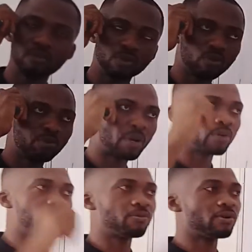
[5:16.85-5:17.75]

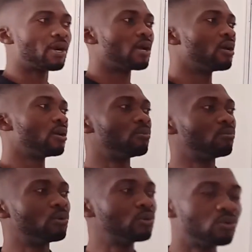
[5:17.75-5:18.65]
Monoplacophora.
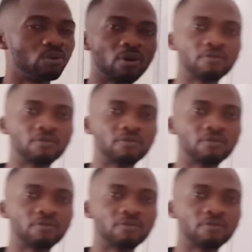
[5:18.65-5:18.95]
Mono,